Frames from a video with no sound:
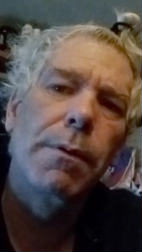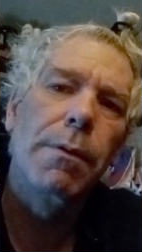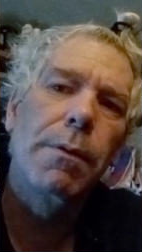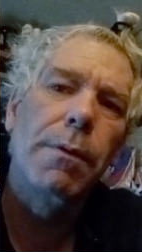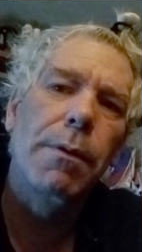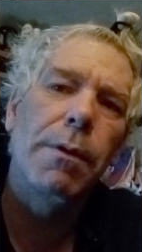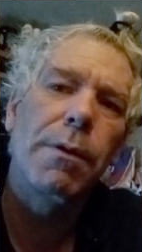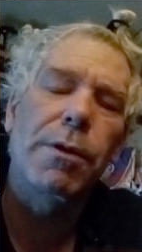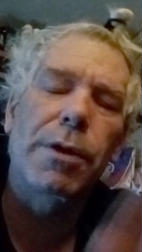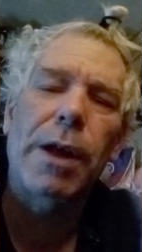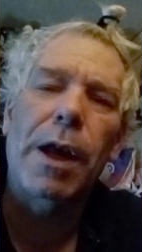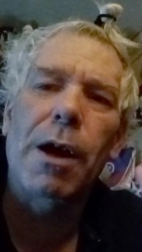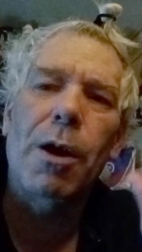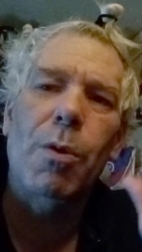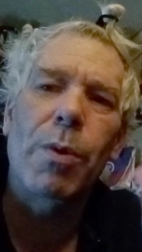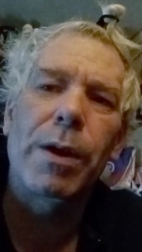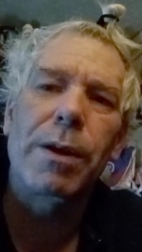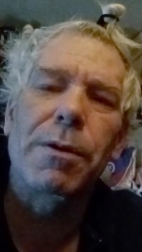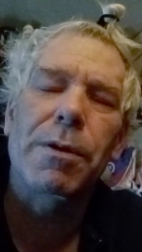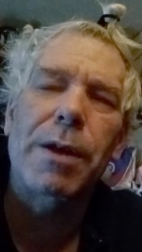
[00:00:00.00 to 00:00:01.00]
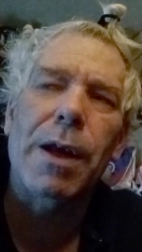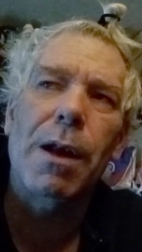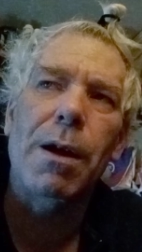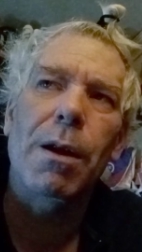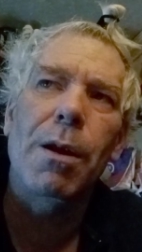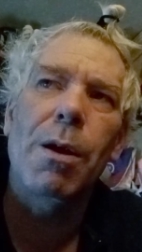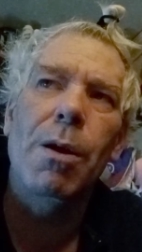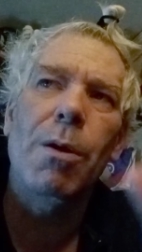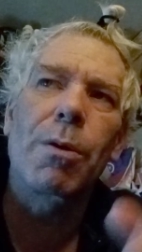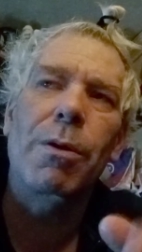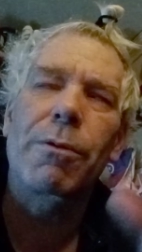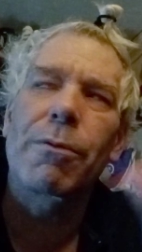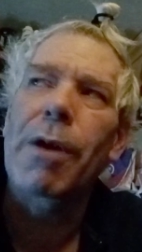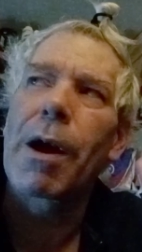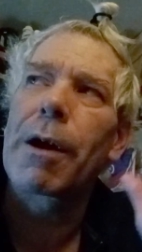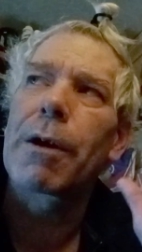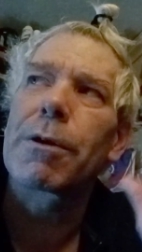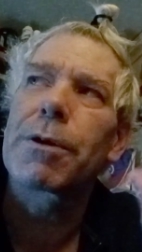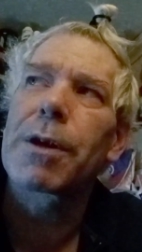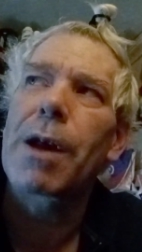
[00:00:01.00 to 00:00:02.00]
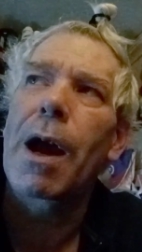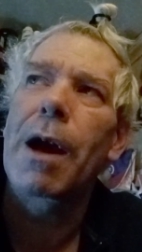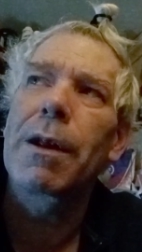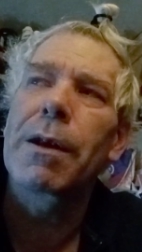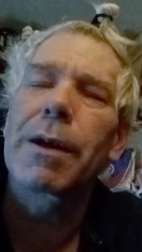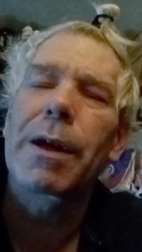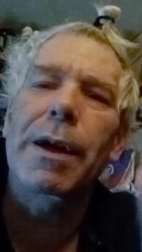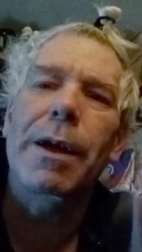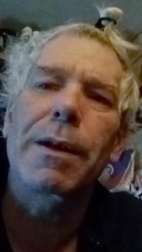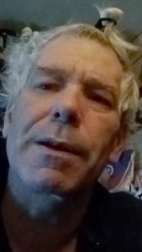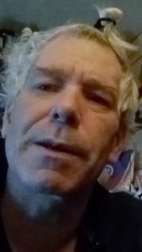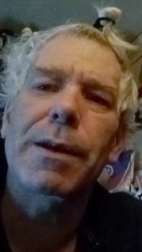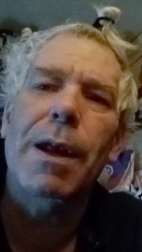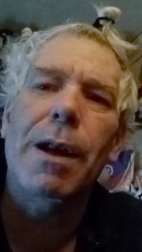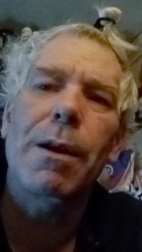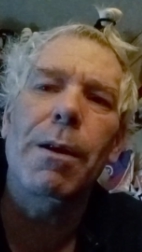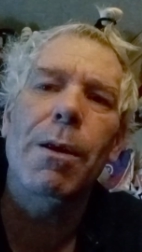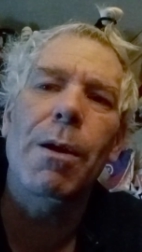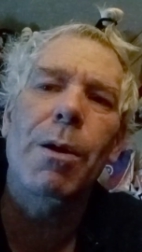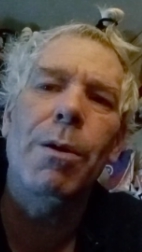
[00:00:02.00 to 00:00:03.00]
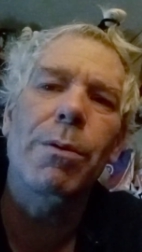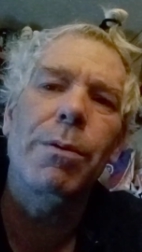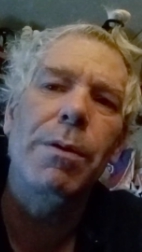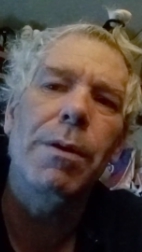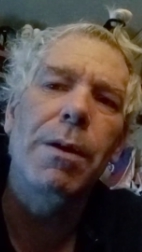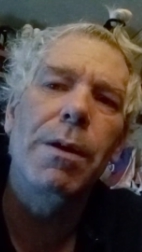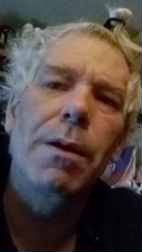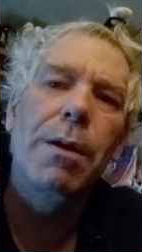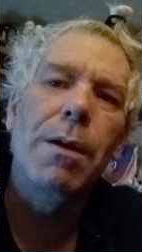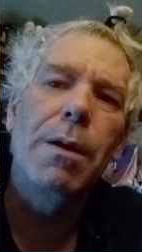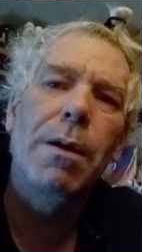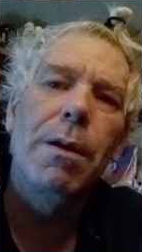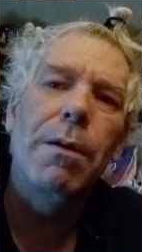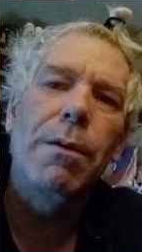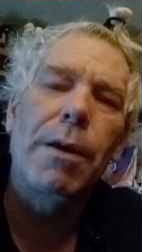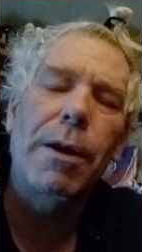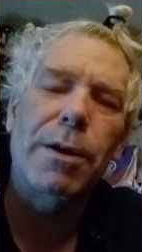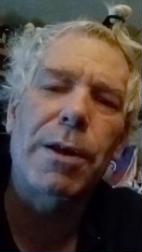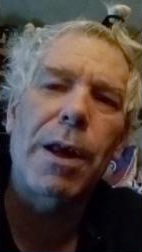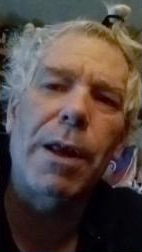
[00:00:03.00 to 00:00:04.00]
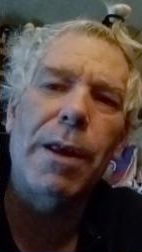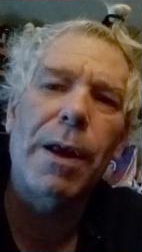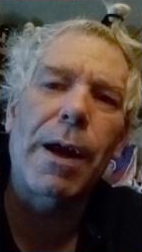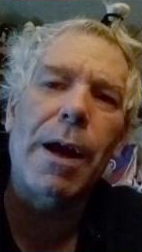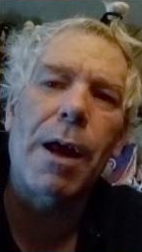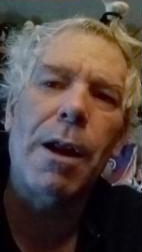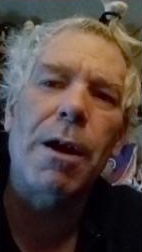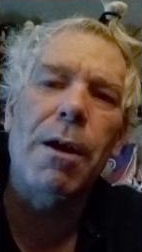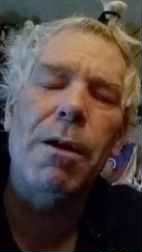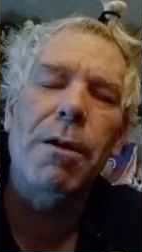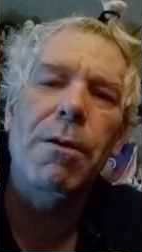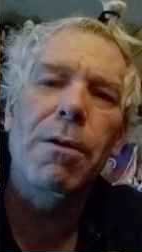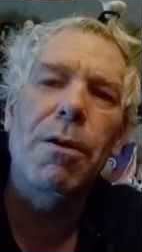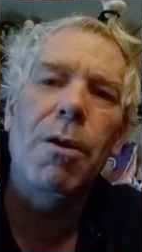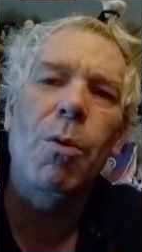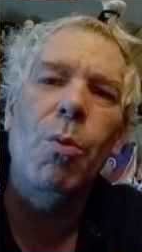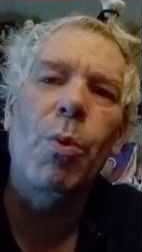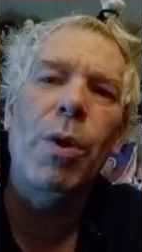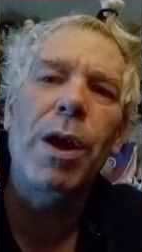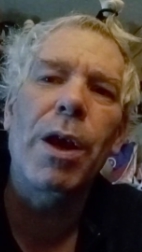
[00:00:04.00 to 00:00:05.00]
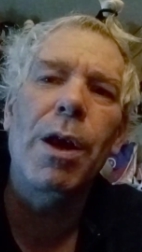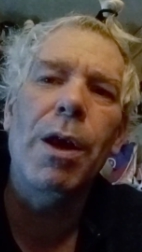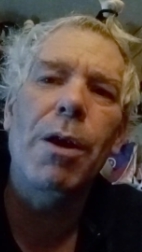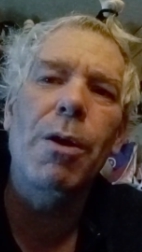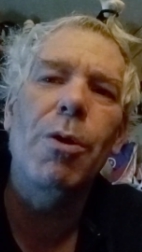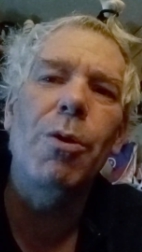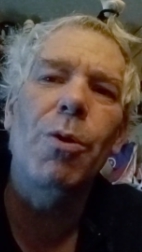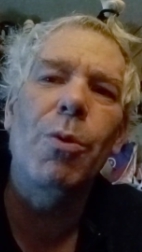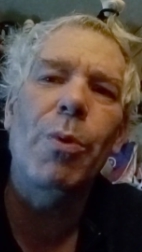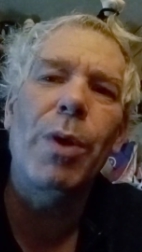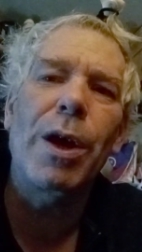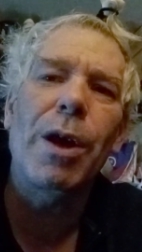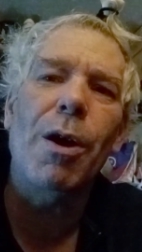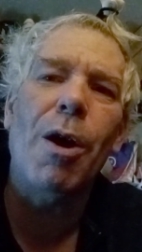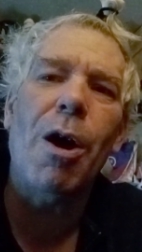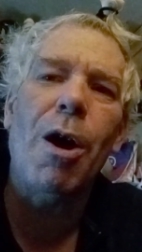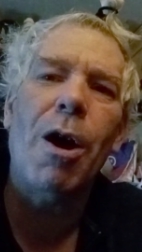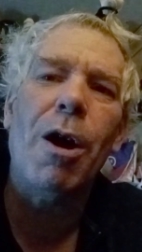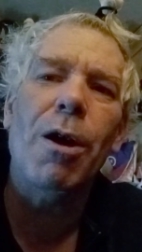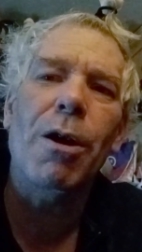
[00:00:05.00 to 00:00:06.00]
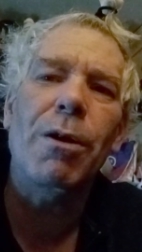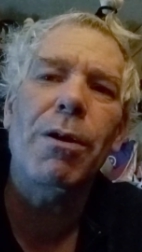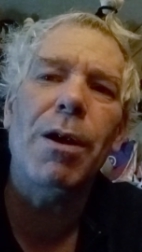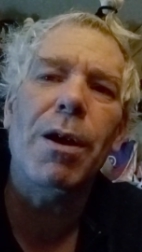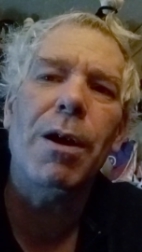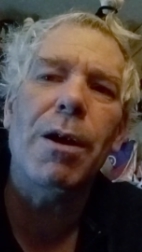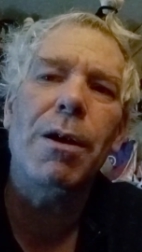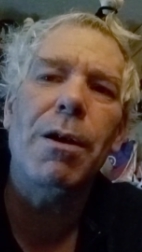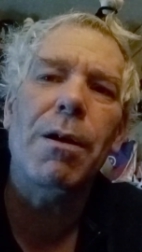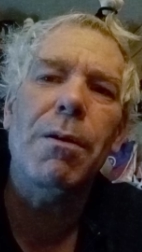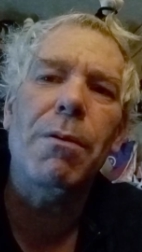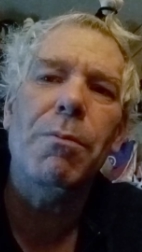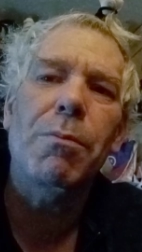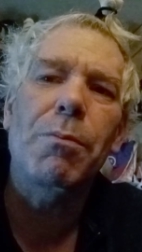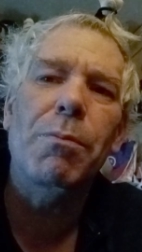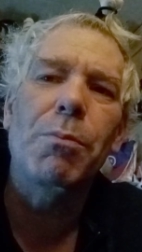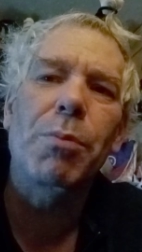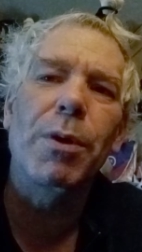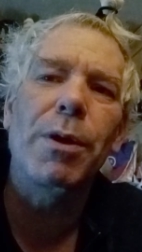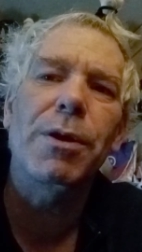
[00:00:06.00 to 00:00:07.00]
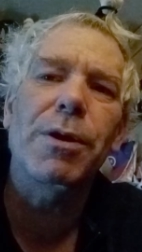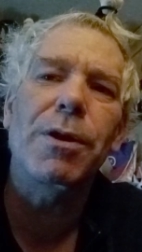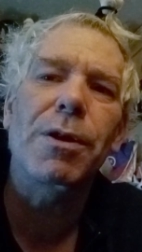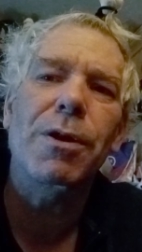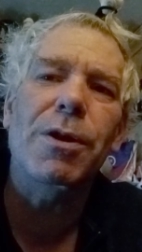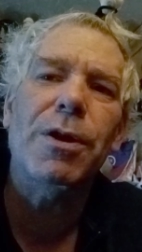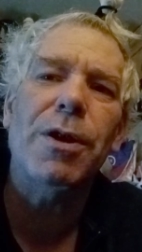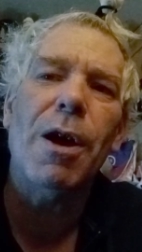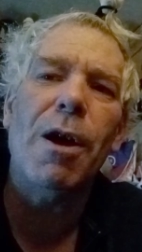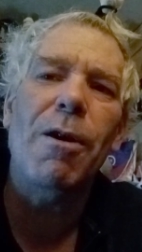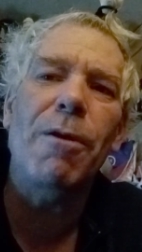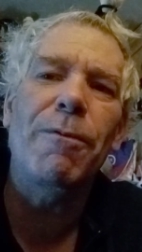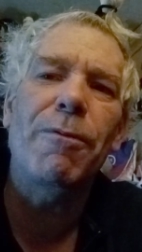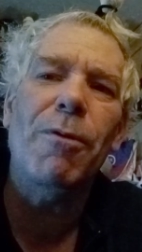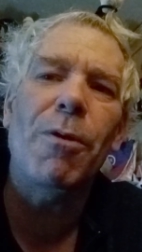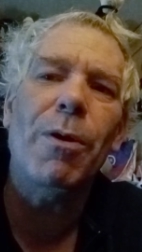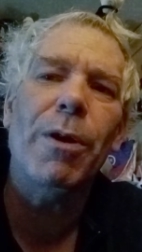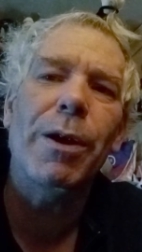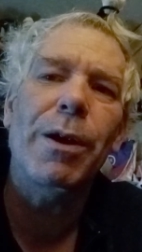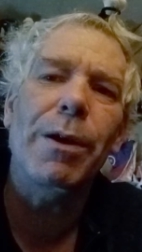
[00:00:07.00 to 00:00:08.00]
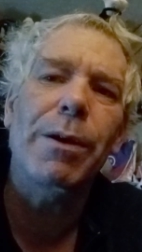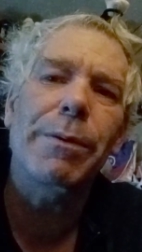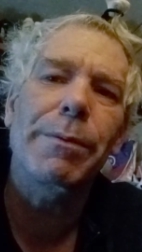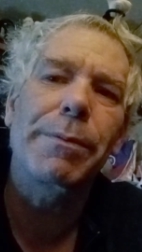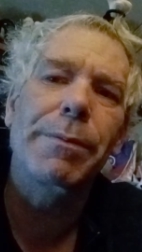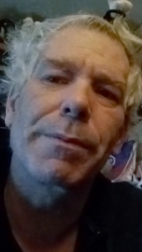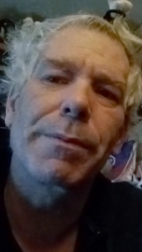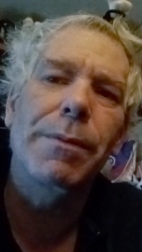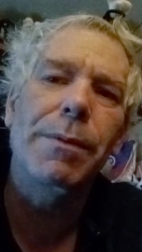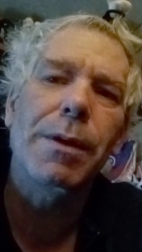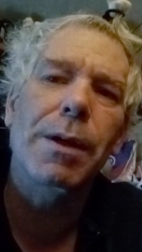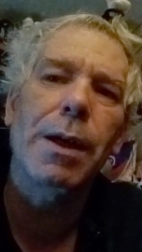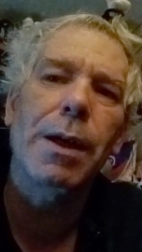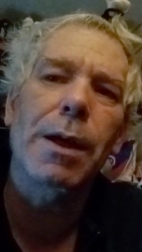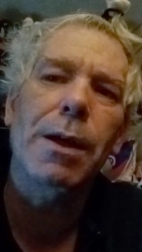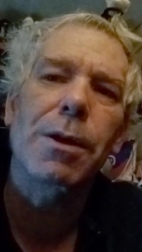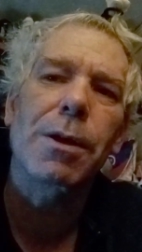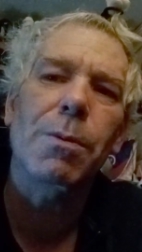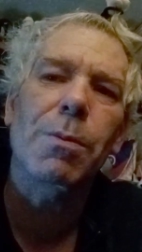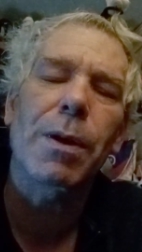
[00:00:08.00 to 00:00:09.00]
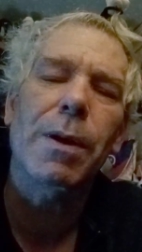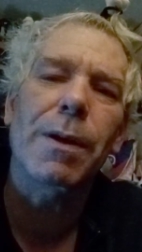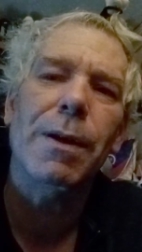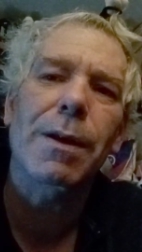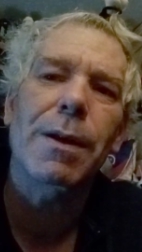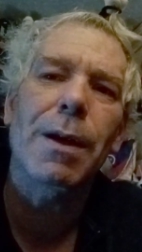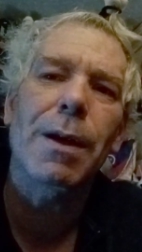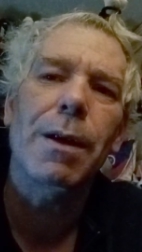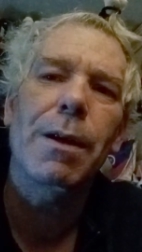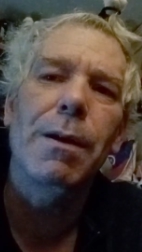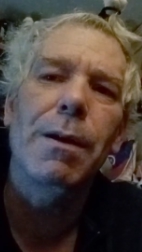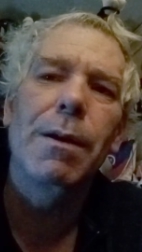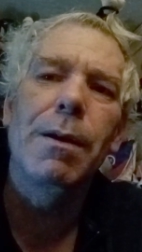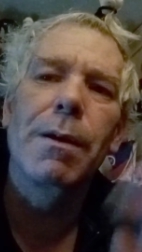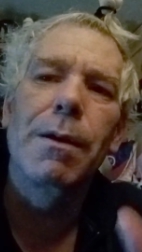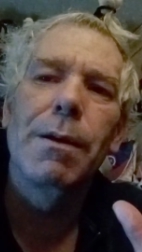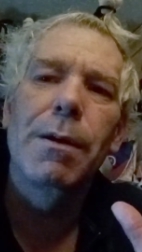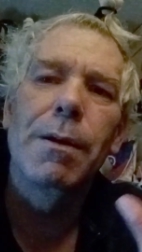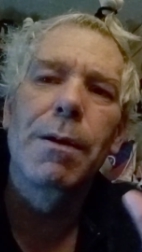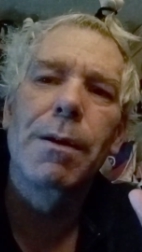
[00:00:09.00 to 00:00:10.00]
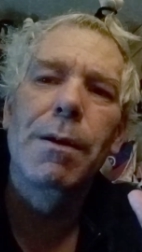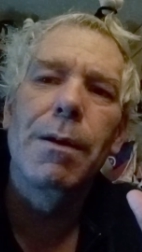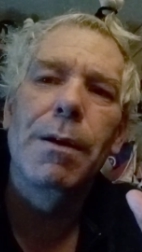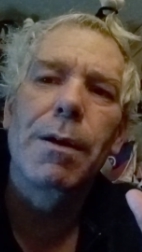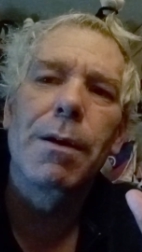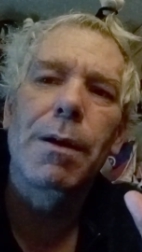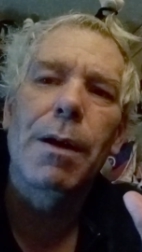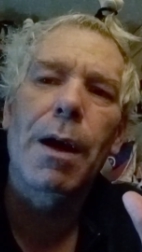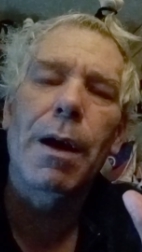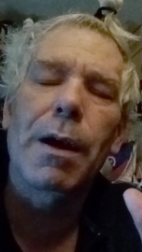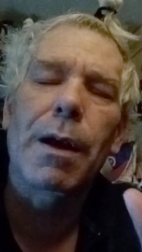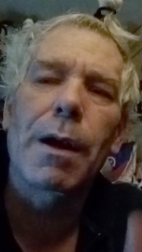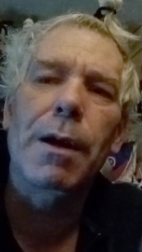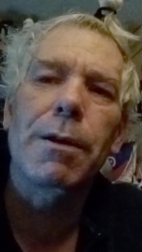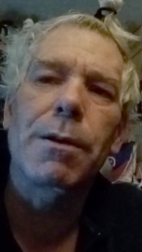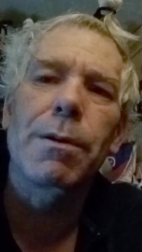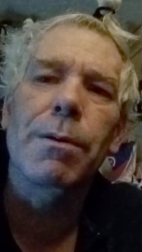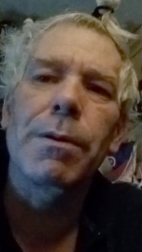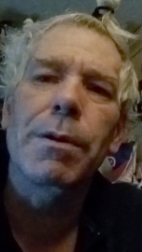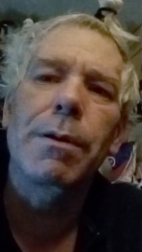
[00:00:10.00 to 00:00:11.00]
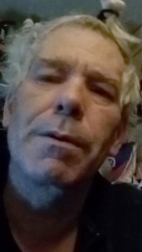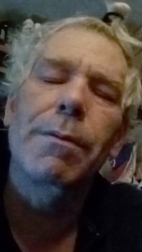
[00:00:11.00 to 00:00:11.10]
And San Quentin said hello, and Rikers Island, I guess, said hello. They said they got a, a we who we are uh, prison cell for you. I guess is what they said. How you guys doing?